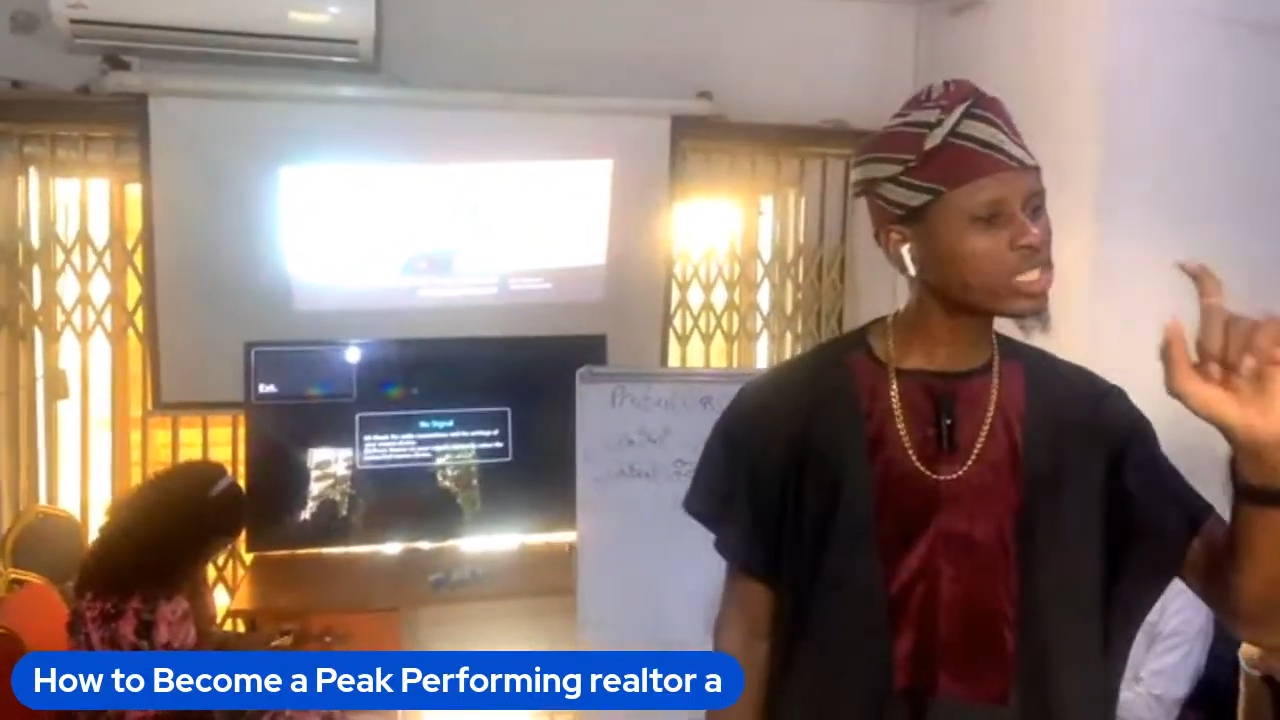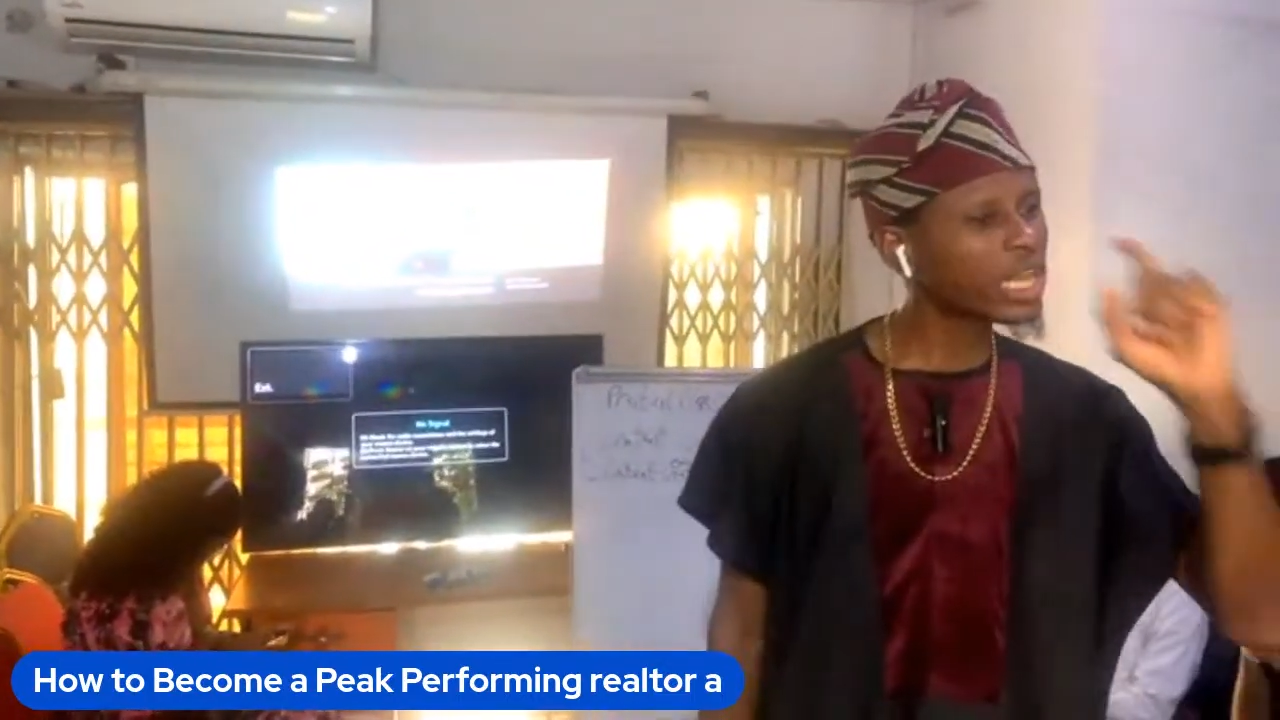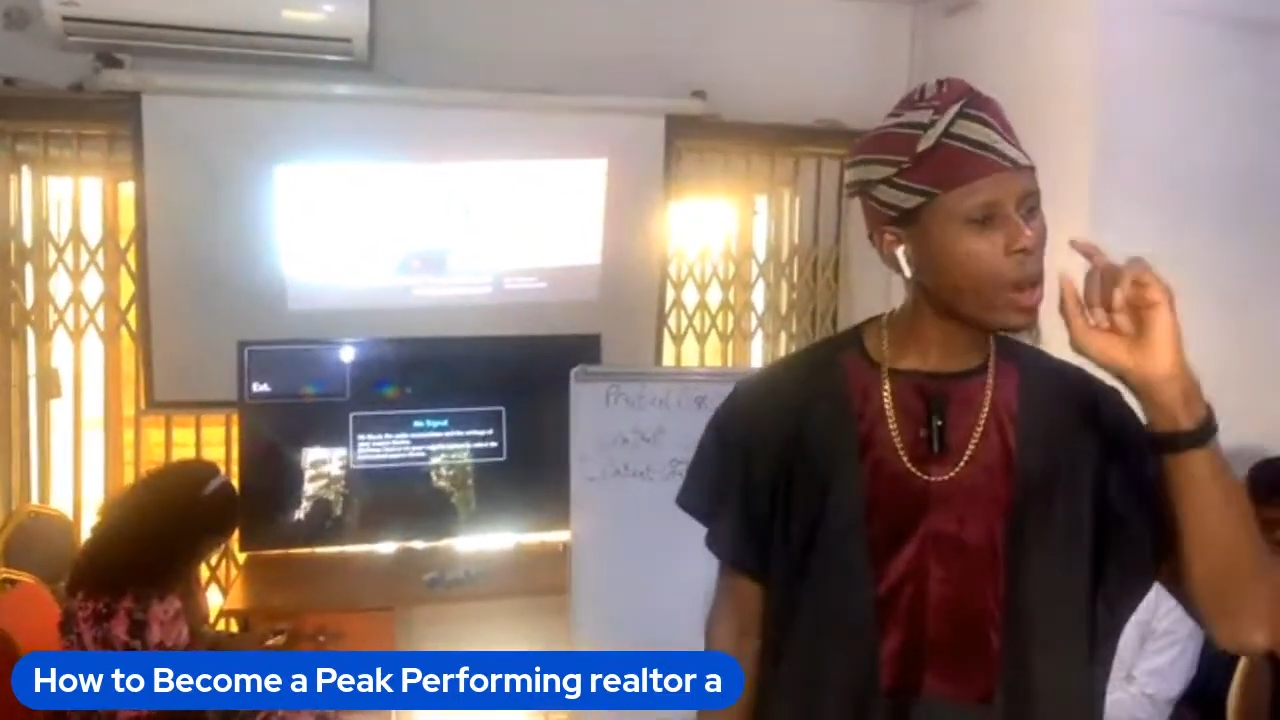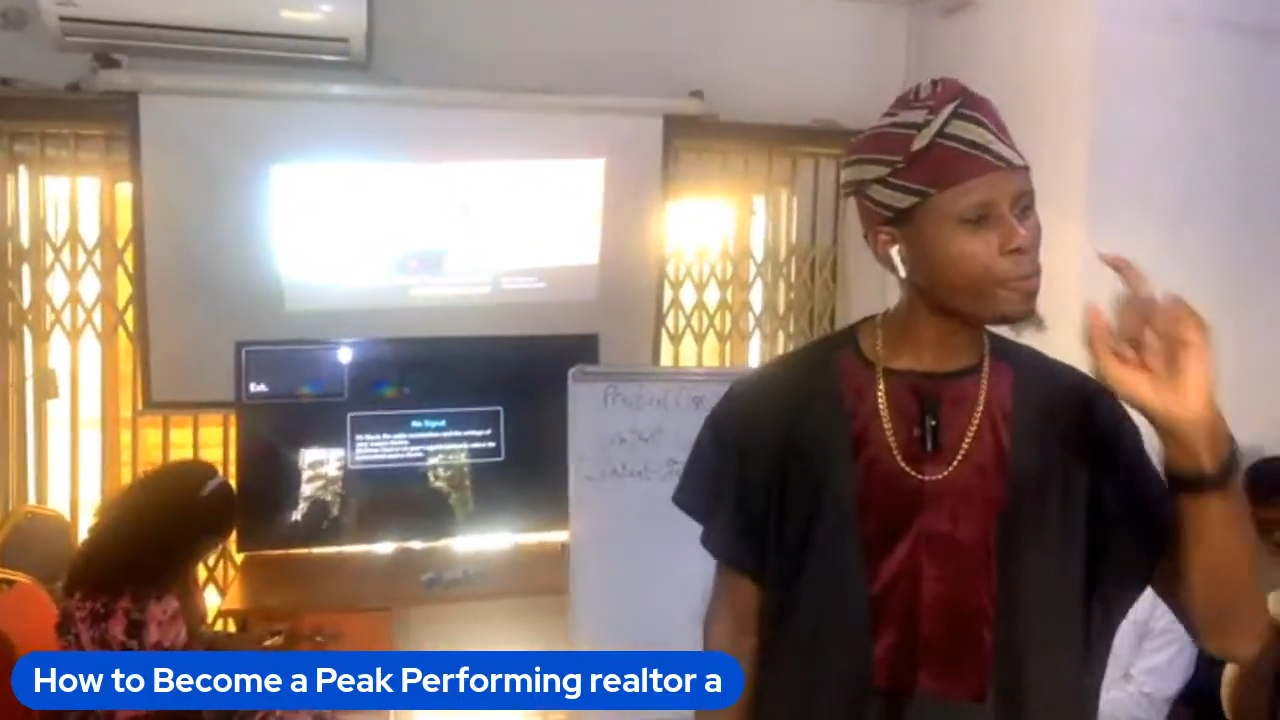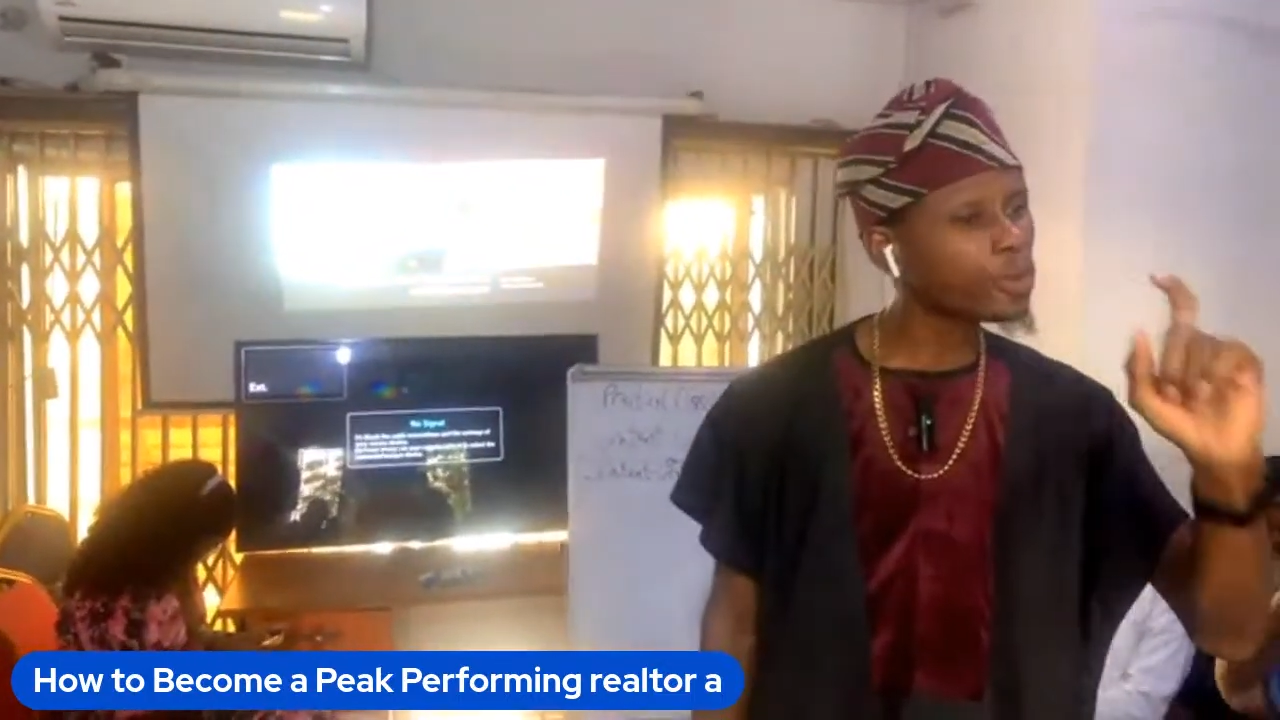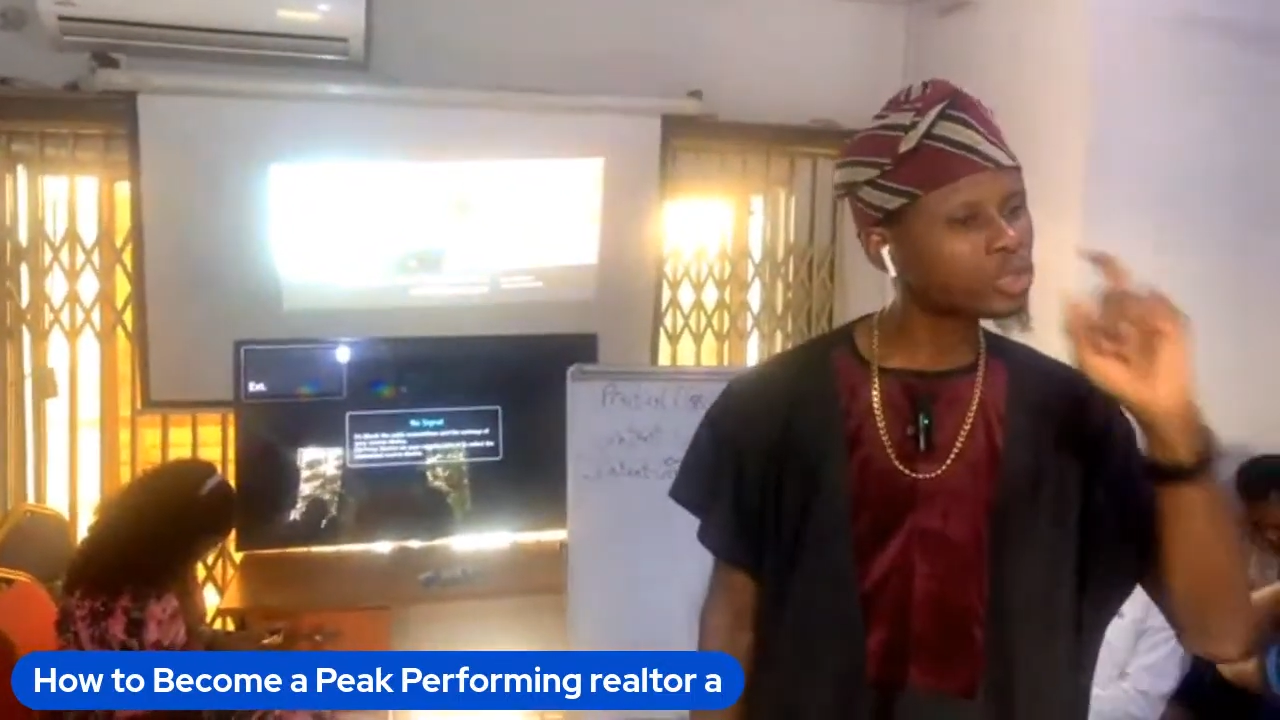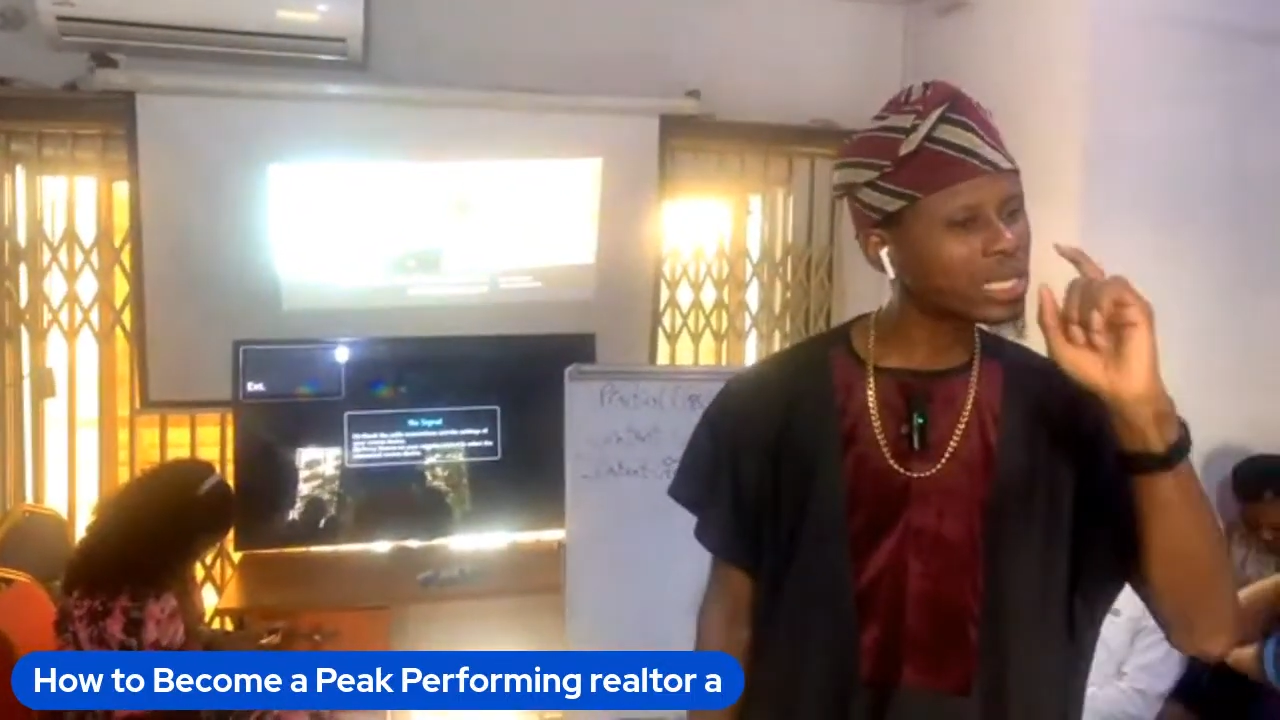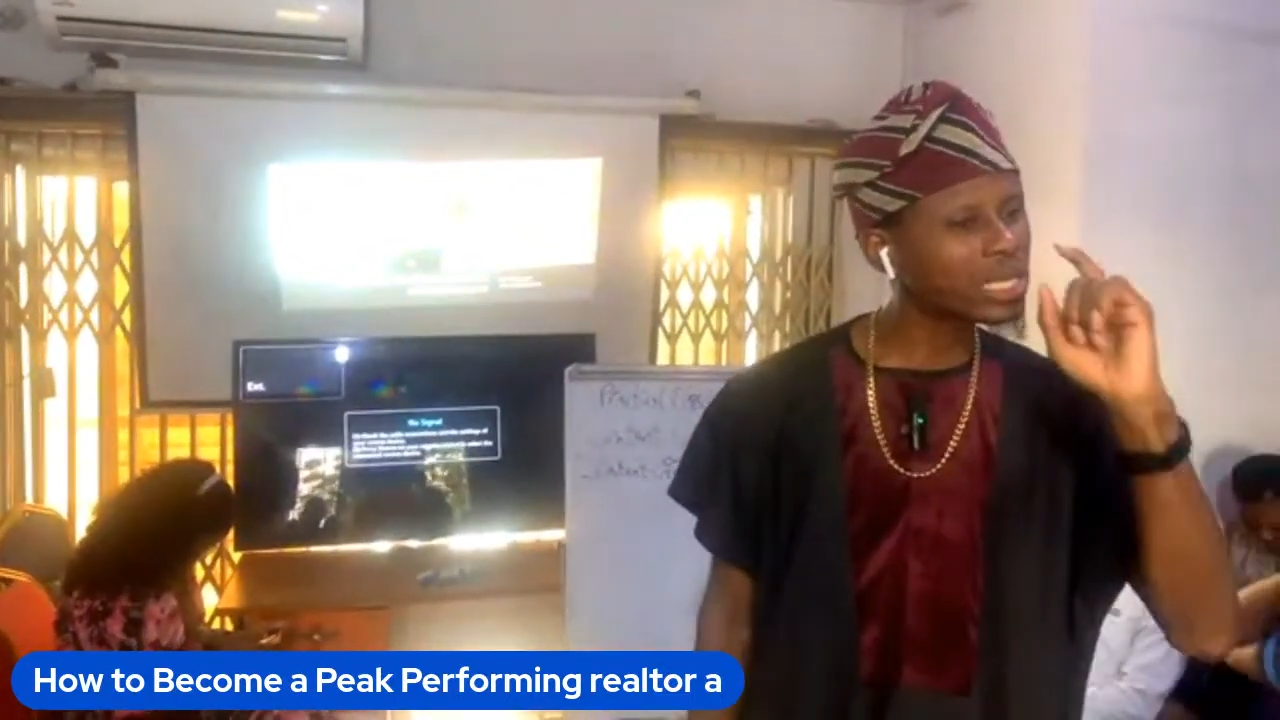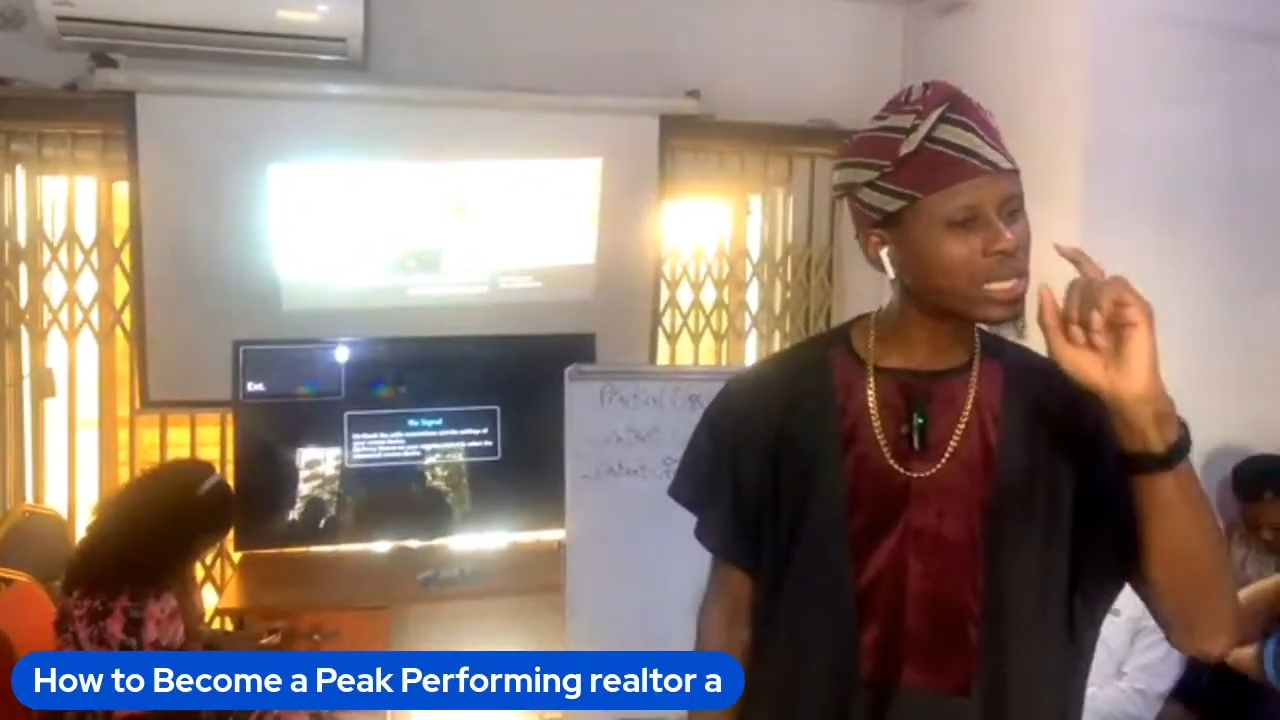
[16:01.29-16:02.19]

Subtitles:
therapeutic